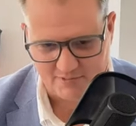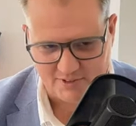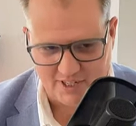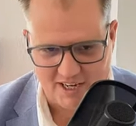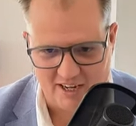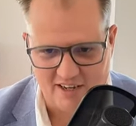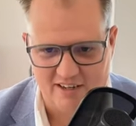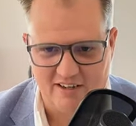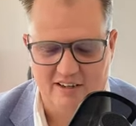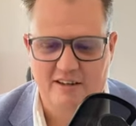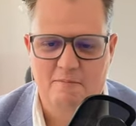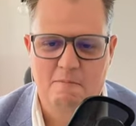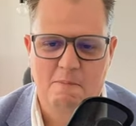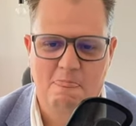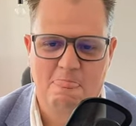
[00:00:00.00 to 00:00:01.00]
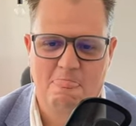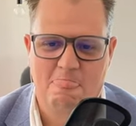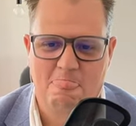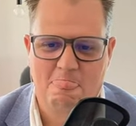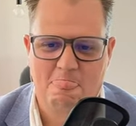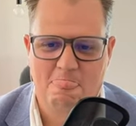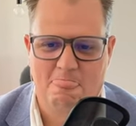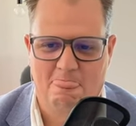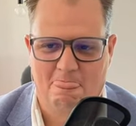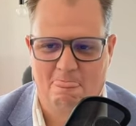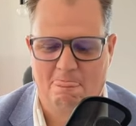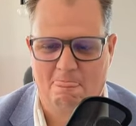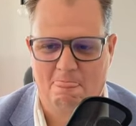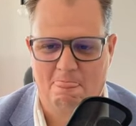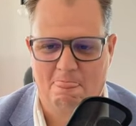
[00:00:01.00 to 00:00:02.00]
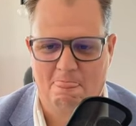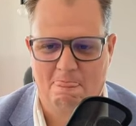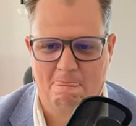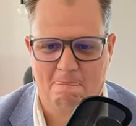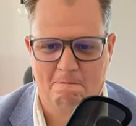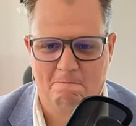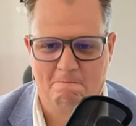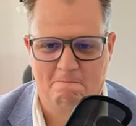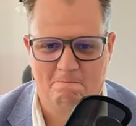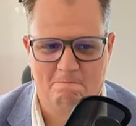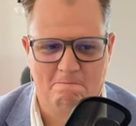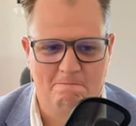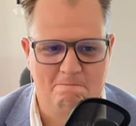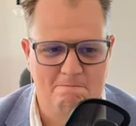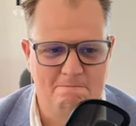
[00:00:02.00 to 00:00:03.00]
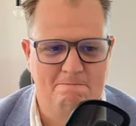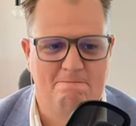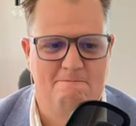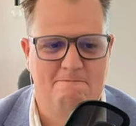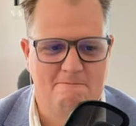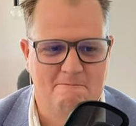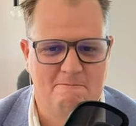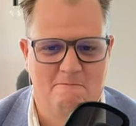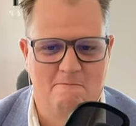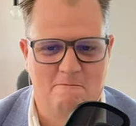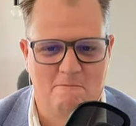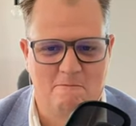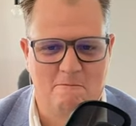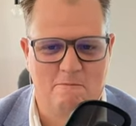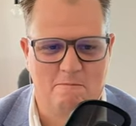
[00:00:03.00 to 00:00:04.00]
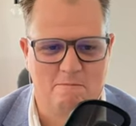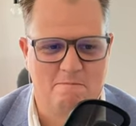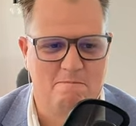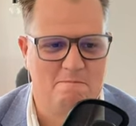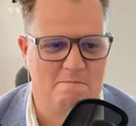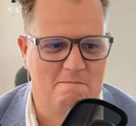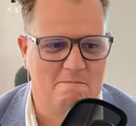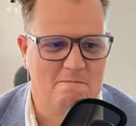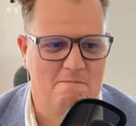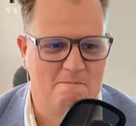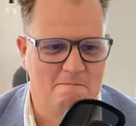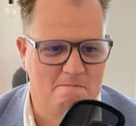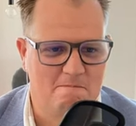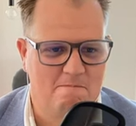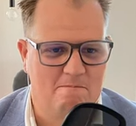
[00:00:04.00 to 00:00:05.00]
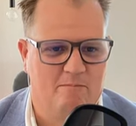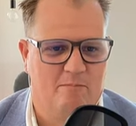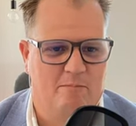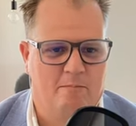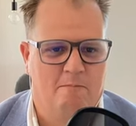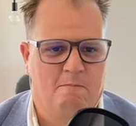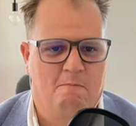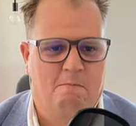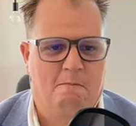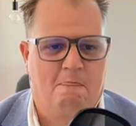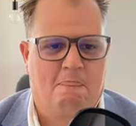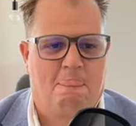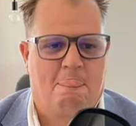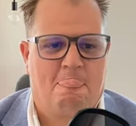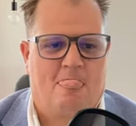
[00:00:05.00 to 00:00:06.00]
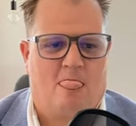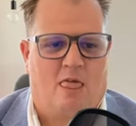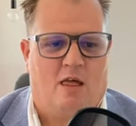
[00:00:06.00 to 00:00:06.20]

The person shown says nothing.